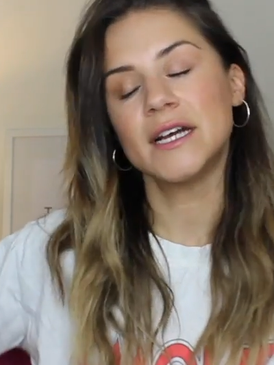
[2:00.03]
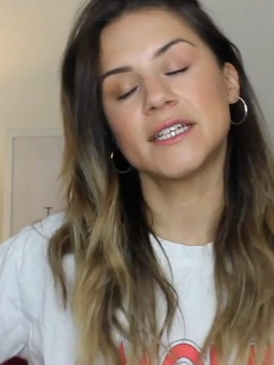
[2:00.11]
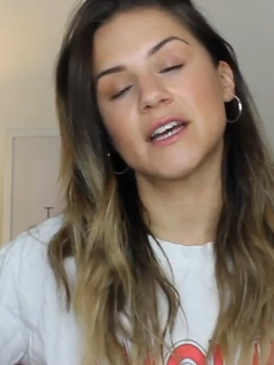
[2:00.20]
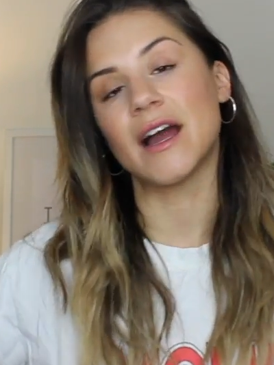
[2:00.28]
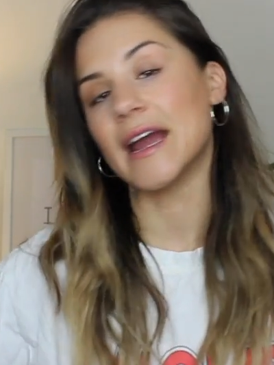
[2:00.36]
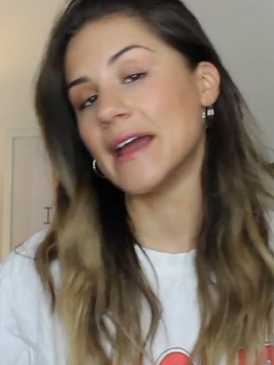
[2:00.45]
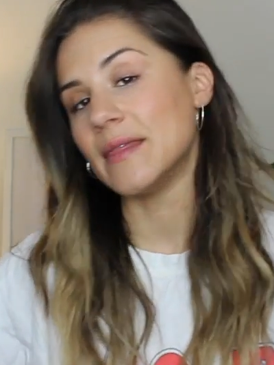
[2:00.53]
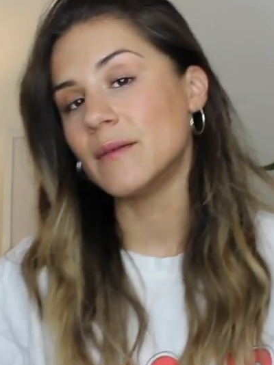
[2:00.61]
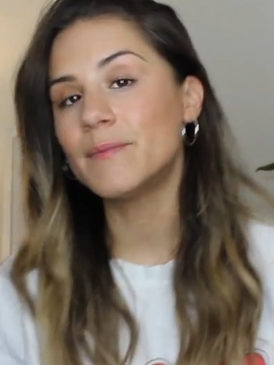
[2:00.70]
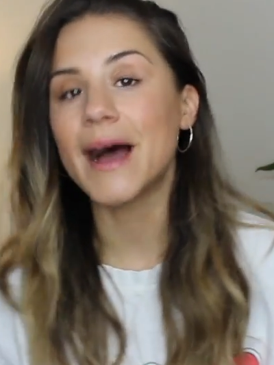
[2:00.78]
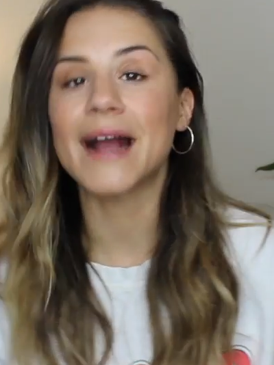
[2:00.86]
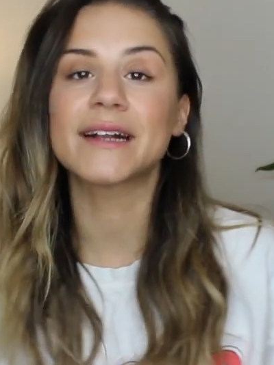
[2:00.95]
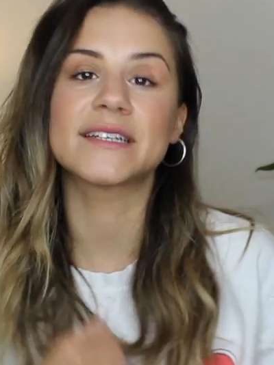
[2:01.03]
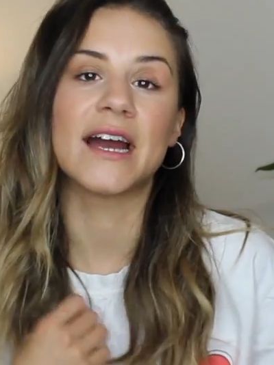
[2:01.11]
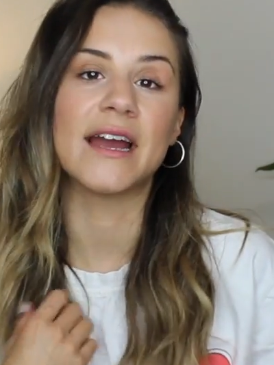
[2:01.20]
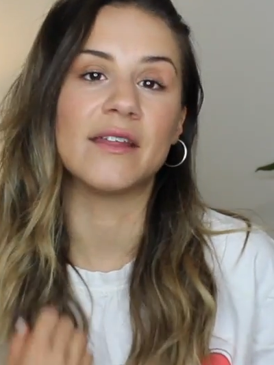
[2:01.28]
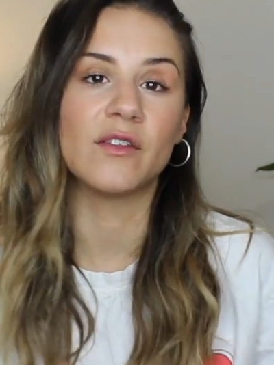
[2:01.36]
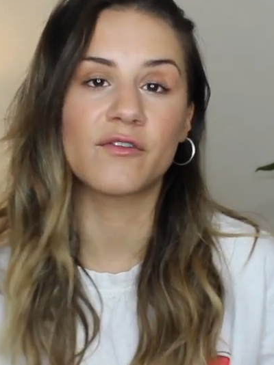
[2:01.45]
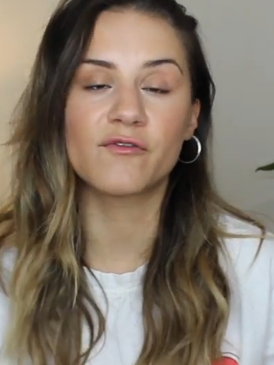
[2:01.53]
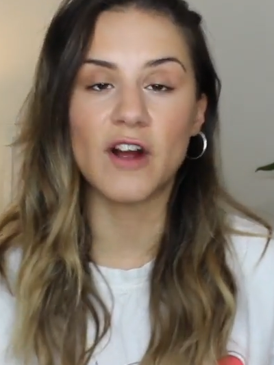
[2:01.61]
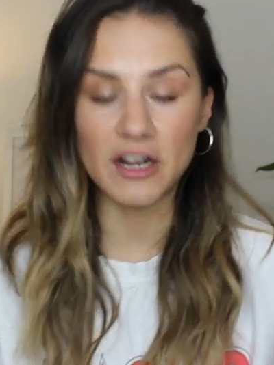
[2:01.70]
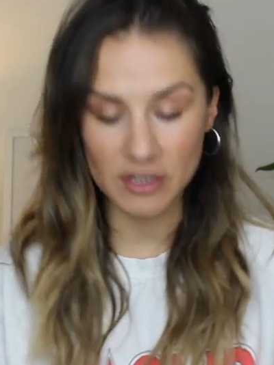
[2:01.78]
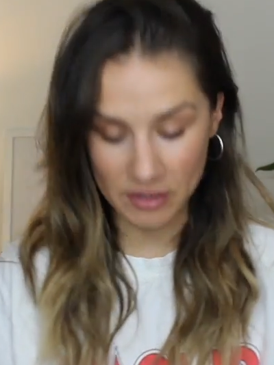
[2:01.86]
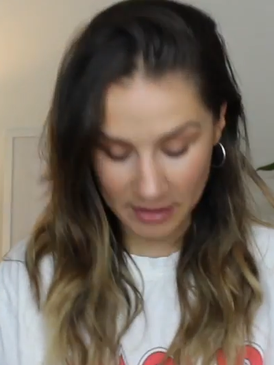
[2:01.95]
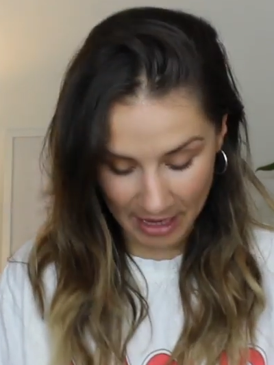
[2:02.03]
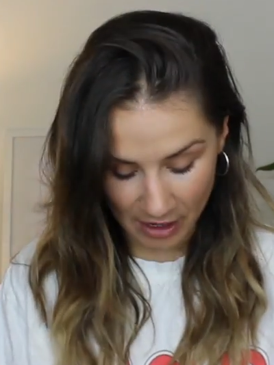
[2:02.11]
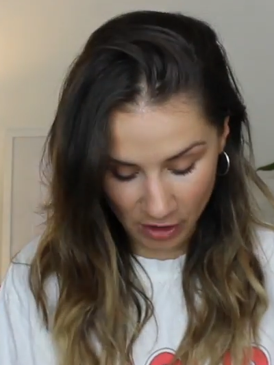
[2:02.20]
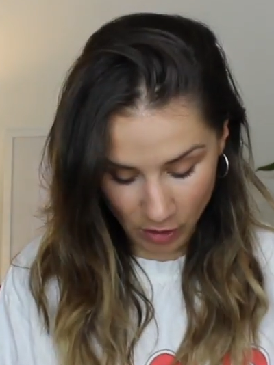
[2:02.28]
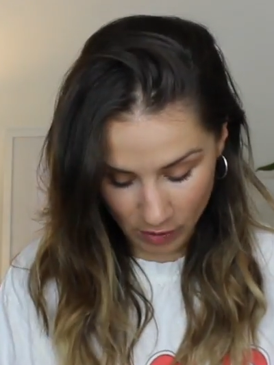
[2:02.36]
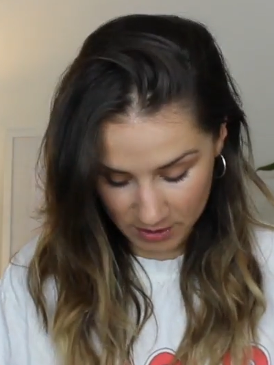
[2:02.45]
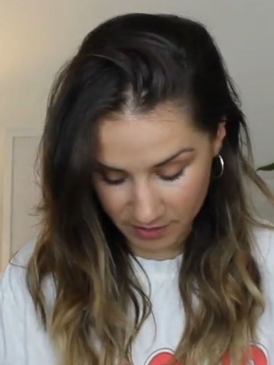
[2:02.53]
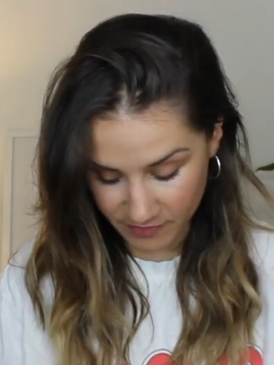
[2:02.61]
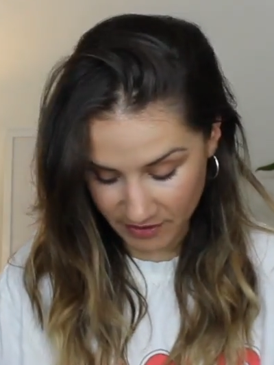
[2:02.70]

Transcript: tie it in the back, tie it in the front. You can get lots